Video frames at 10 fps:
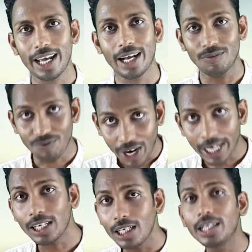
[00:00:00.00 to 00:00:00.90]
And
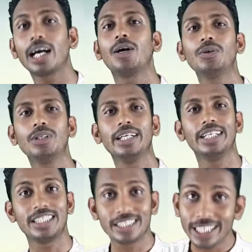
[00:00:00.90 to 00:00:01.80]
finally now,
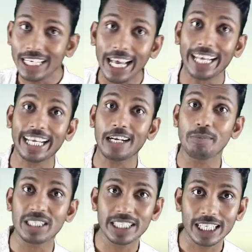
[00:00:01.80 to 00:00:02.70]
still I can
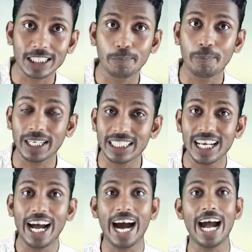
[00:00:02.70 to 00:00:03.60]
mistakes, but
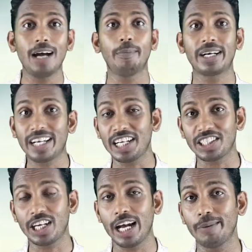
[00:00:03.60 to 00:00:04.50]
I have a
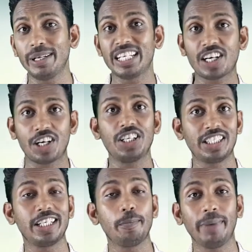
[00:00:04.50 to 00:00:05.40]
gut, I have
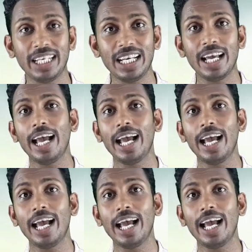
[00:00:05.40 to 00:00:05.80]
encouraged in me.